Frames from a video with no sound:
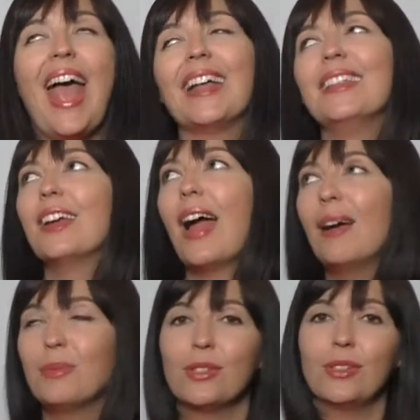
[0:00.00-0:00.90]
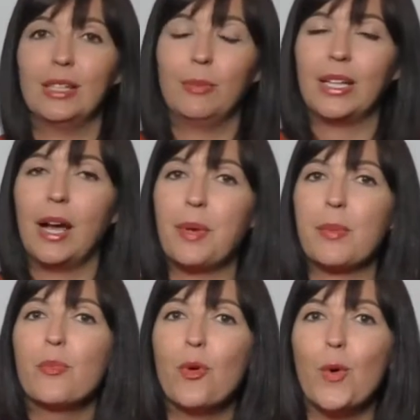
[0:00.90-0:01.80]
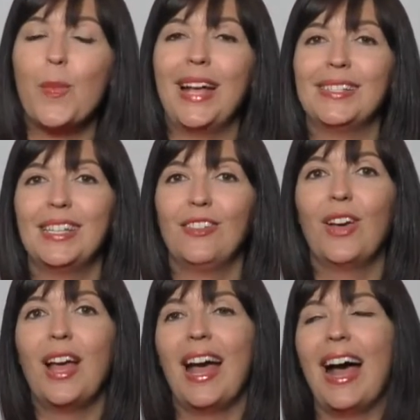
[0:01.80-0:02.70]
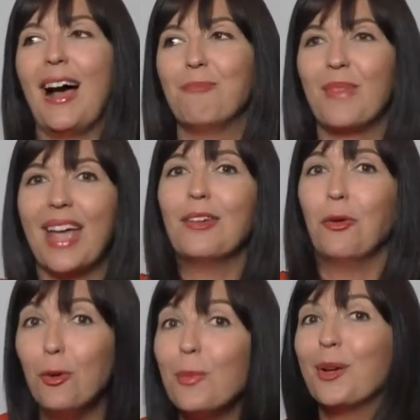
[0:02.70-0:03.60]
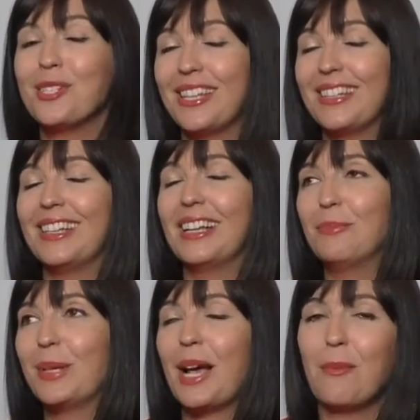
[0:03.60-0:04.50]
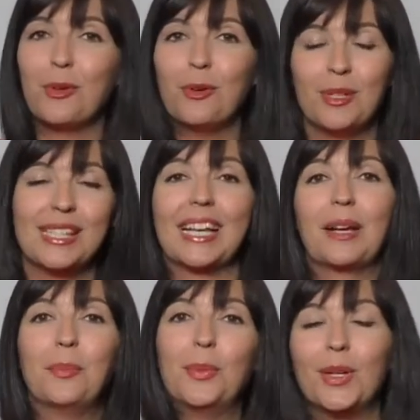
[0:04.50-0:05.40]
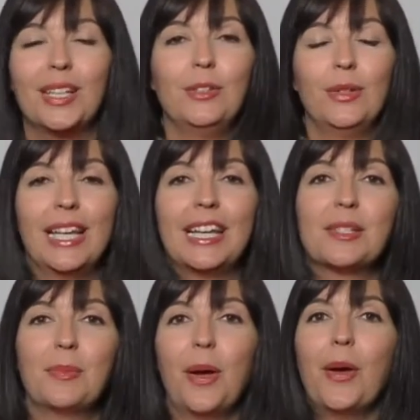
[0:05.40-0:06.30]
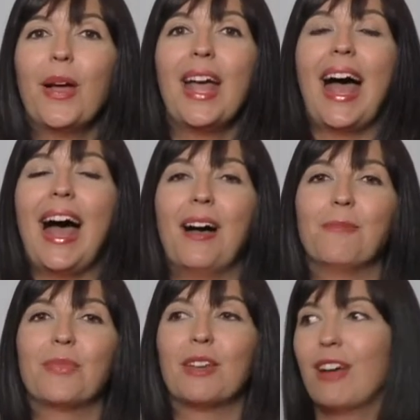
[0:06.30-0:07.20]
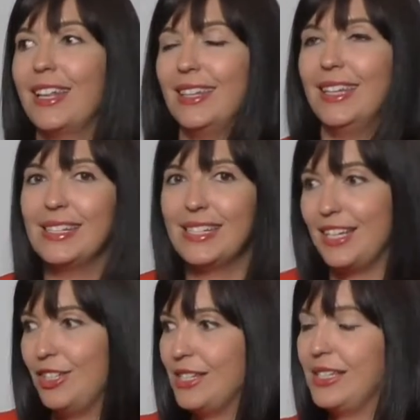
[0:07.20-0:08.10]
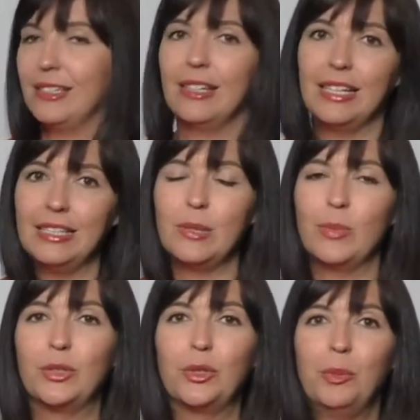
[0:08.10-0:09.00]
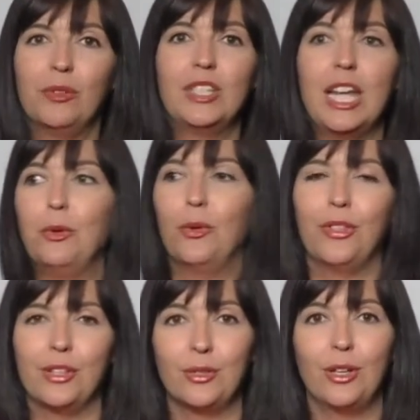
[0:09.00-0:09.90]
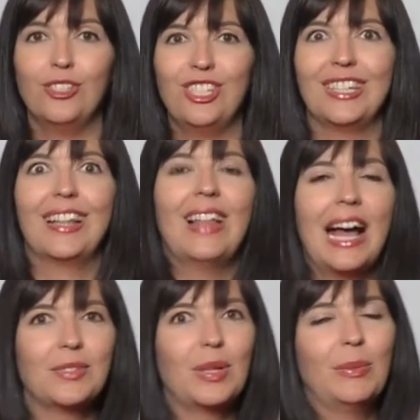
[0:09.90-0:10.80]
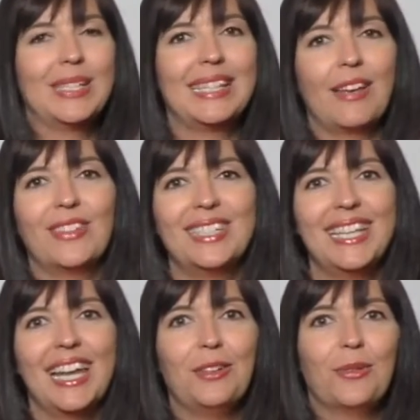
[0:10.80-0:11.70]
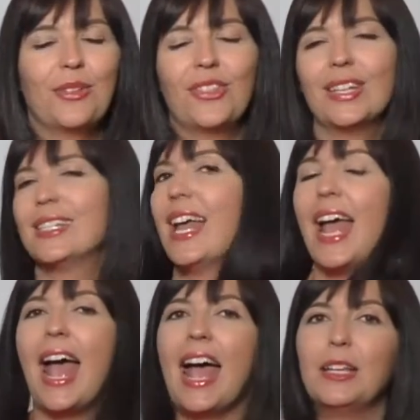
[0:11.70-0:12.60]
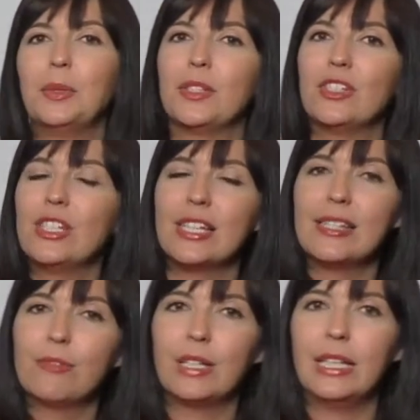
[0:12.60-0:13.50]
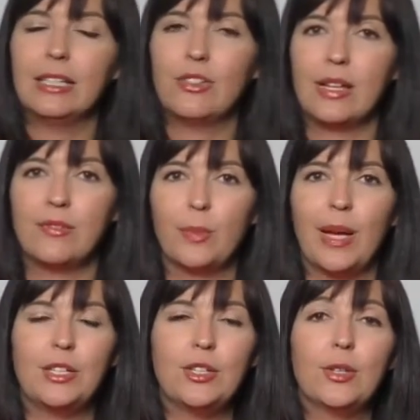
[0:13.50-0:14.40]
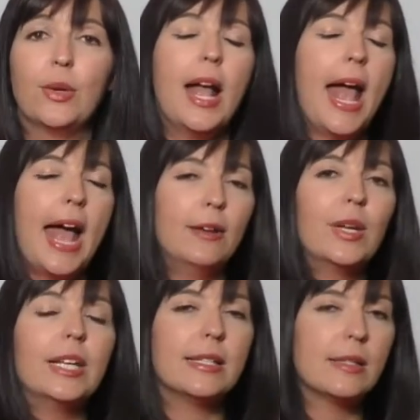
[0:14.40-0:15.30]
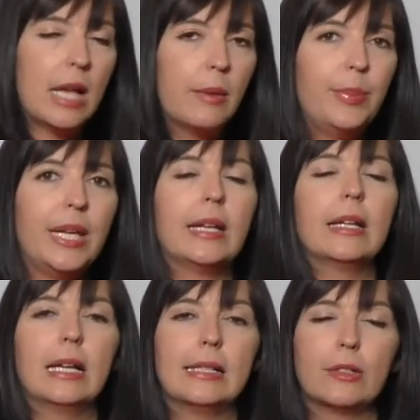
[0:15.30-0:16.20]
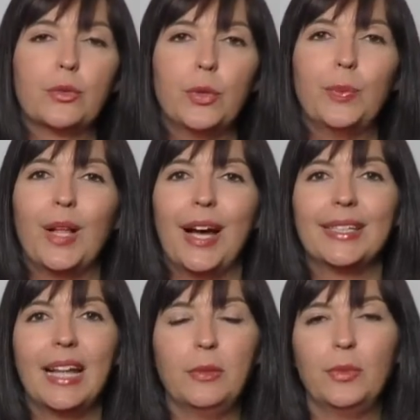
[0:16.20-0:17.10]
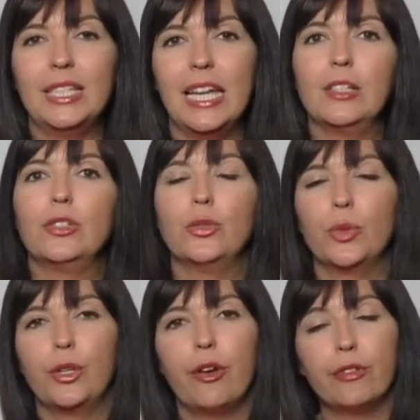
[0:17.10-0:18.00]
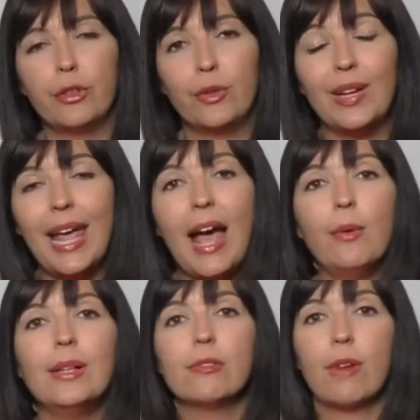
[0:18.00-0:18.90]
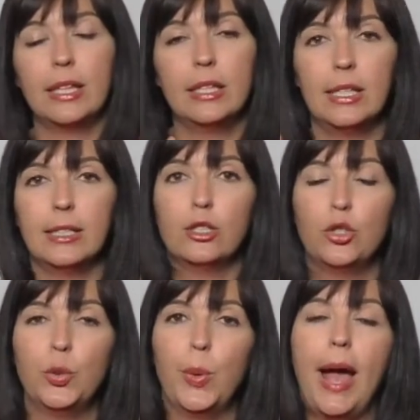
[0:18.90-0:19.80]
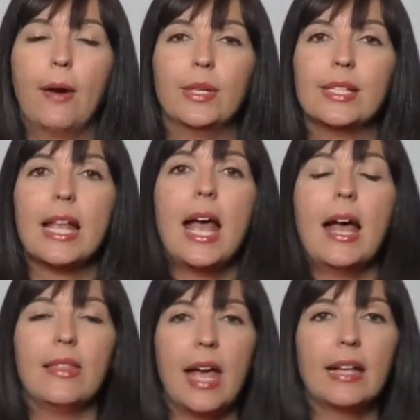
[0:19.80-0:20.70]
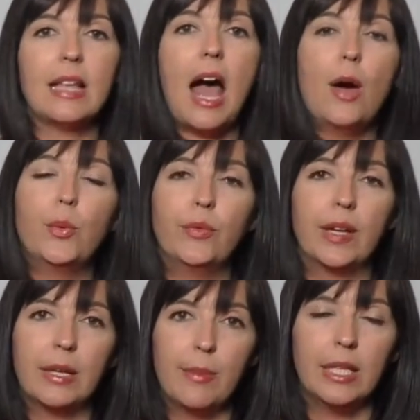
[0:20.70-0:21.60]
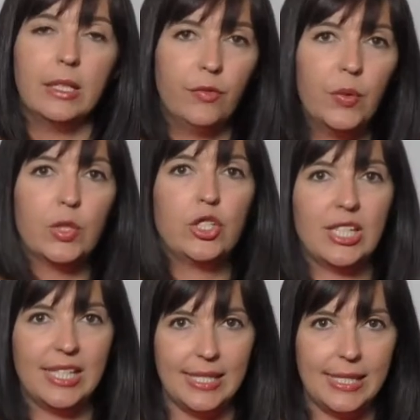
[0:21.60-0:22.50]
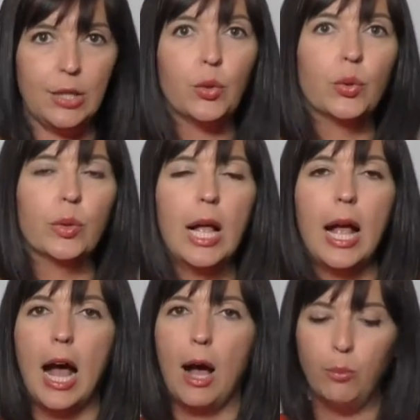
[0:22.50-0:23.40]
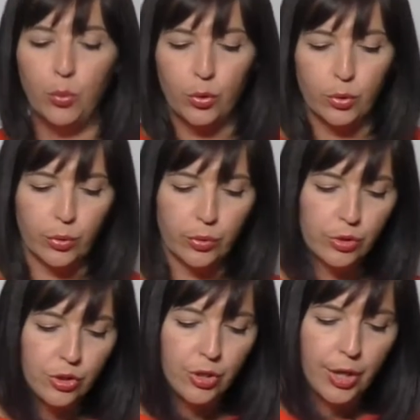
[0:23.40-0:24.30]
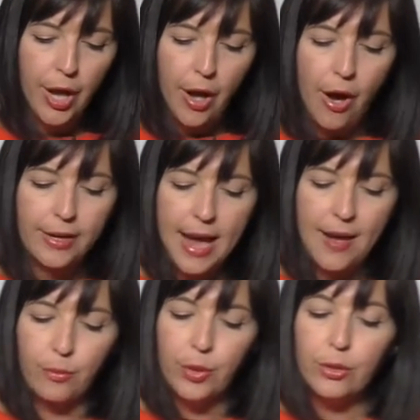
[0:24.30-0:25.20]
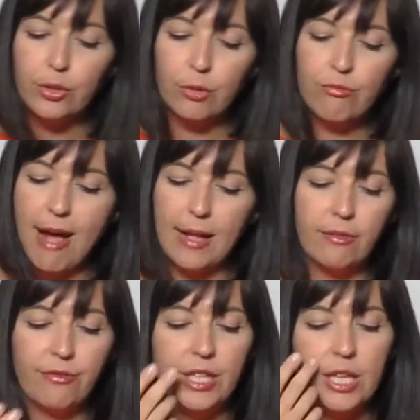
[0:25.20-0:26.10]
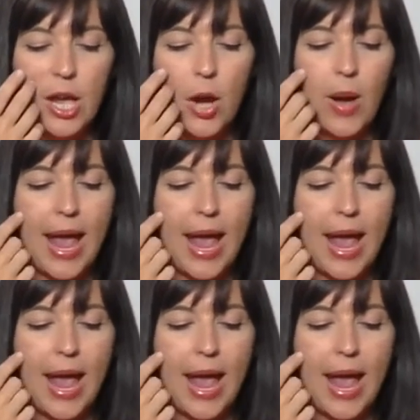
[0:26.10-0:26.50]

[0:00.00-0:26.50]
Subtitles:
and they're absolutely becoming more massive, and almost they're becoming almost like a book little expo, rather than say just an intimate group of 10 authors launching. The last one was 17 authors, and it was just really transformational. And when it's a big group like that, we tend to do it over 3 hours rather than the 2 hours that I would recommend if it was just a single book launch. Okay, will you run video